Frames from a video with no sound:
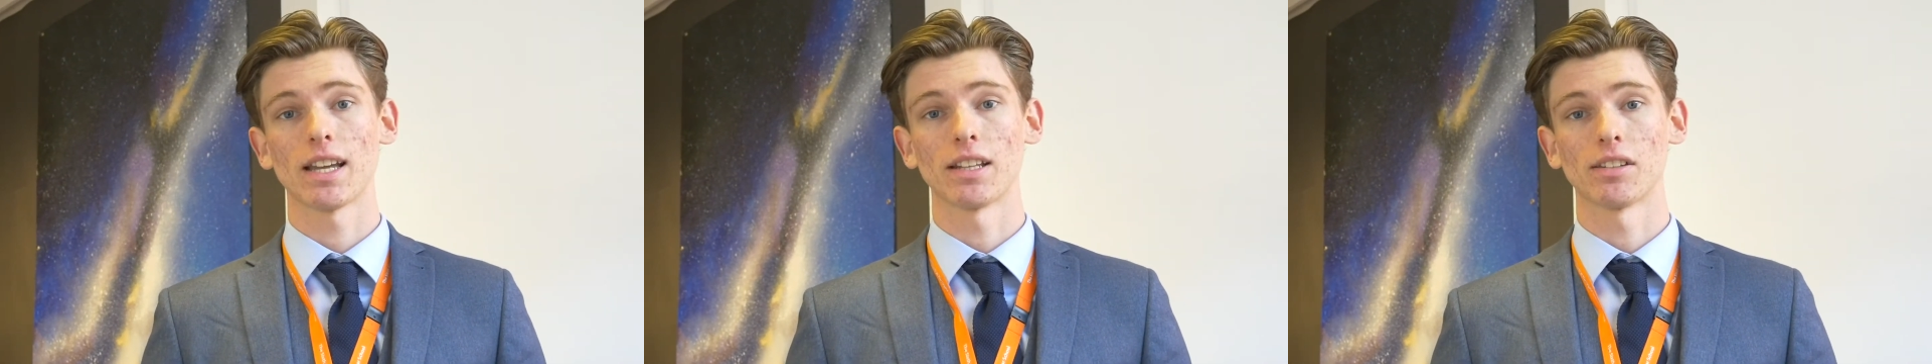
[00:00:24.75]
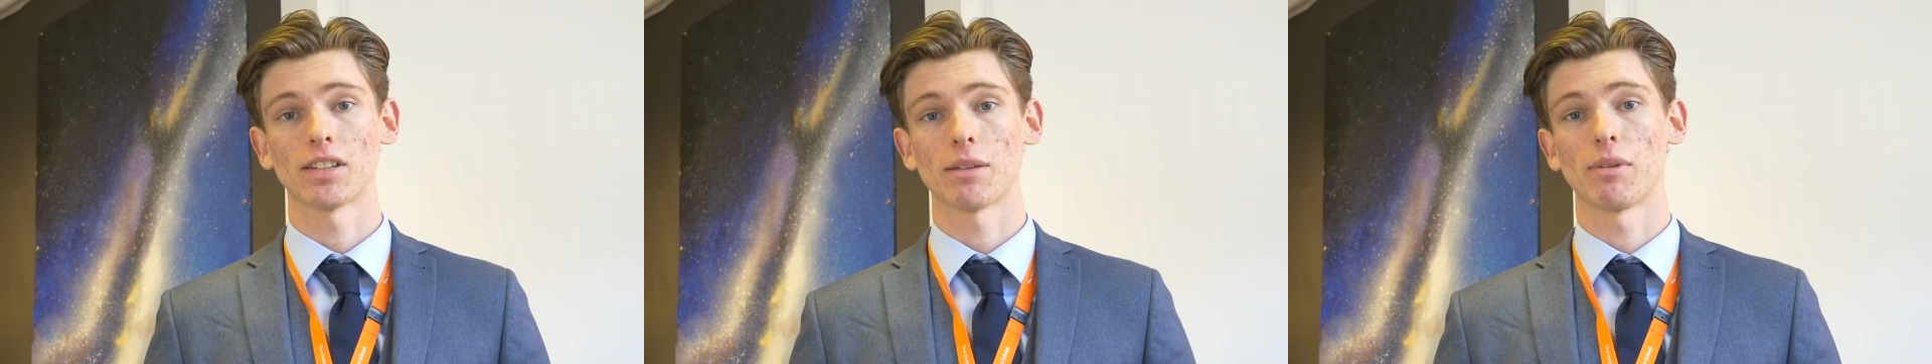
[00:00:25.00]

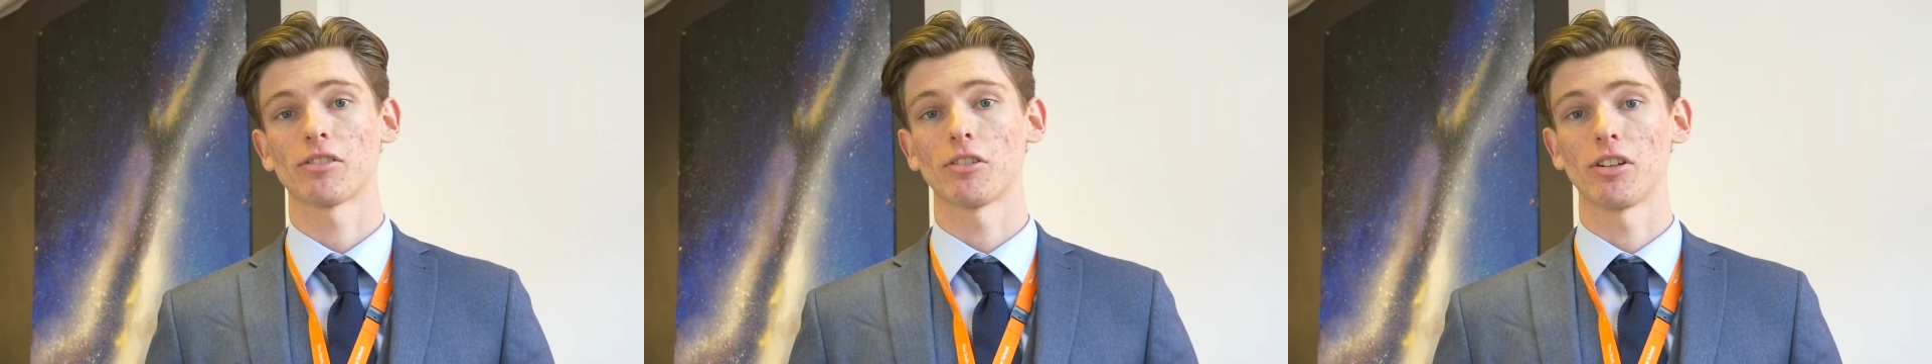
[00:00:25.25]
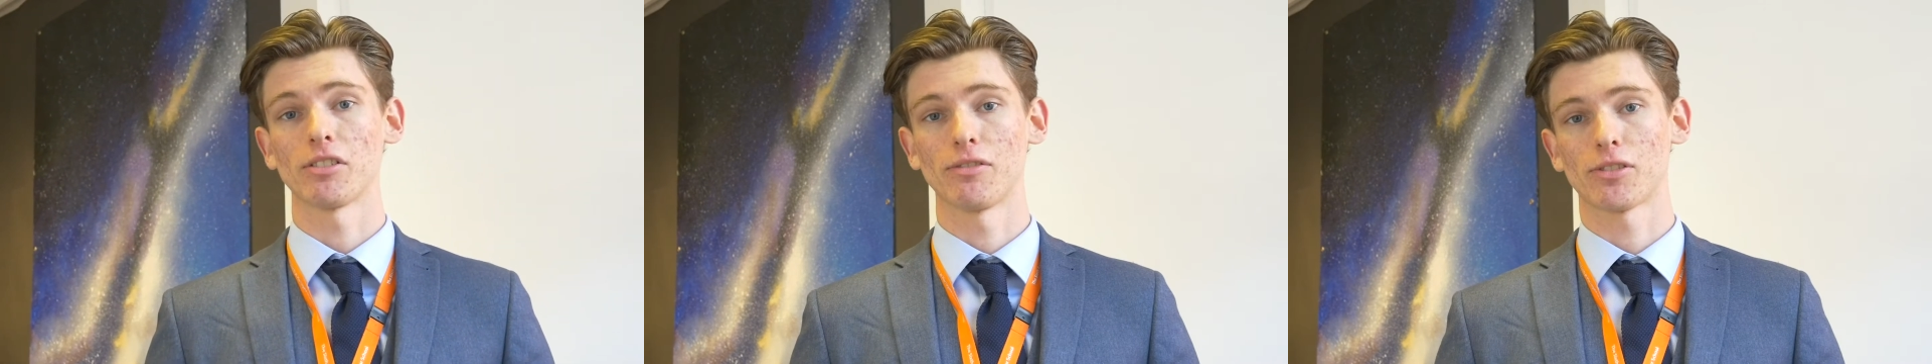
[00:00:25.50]
and take my
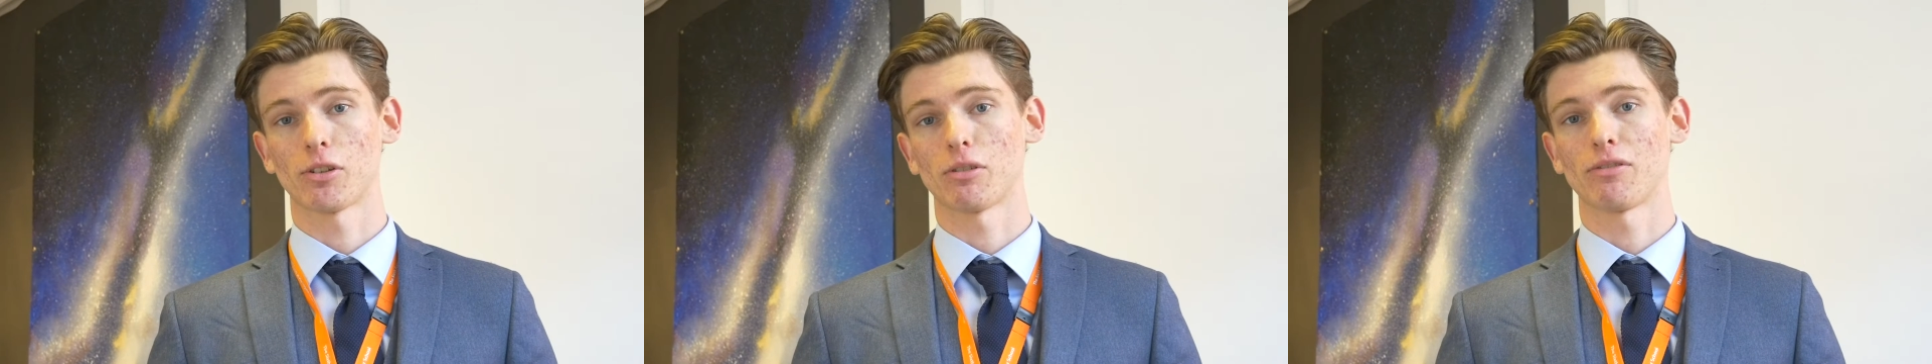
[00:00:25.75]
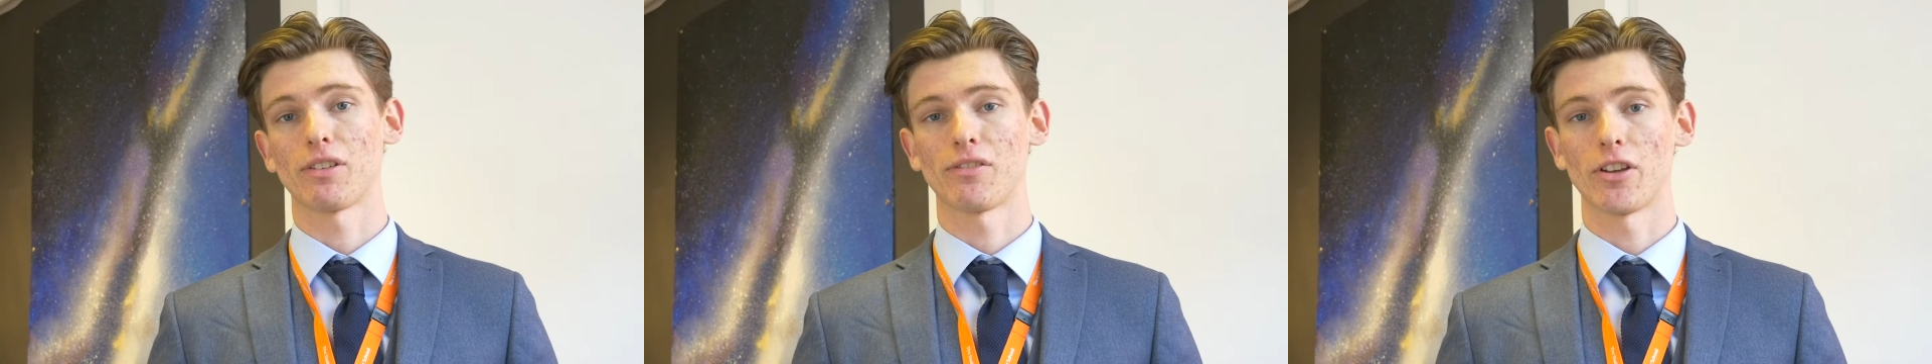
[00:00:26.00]
studies in
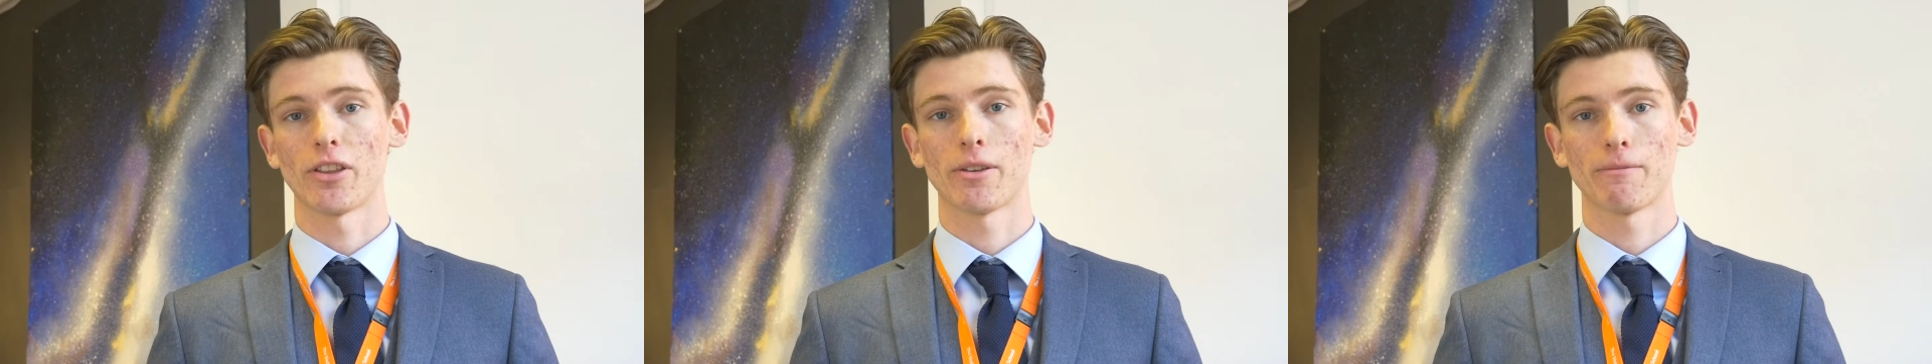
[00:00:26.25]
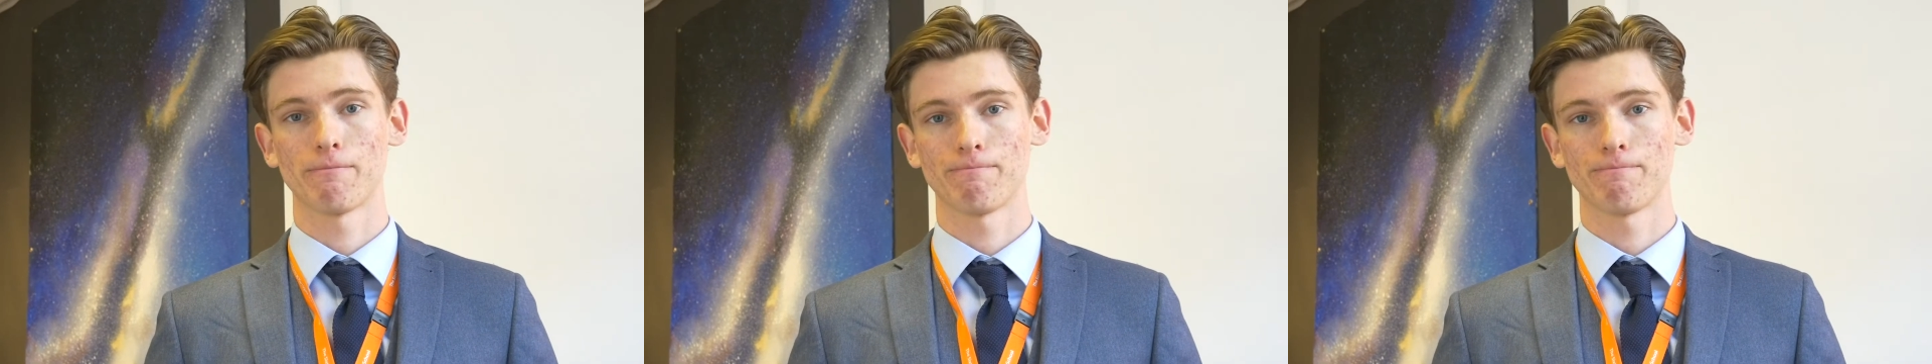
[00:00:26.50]
photography further.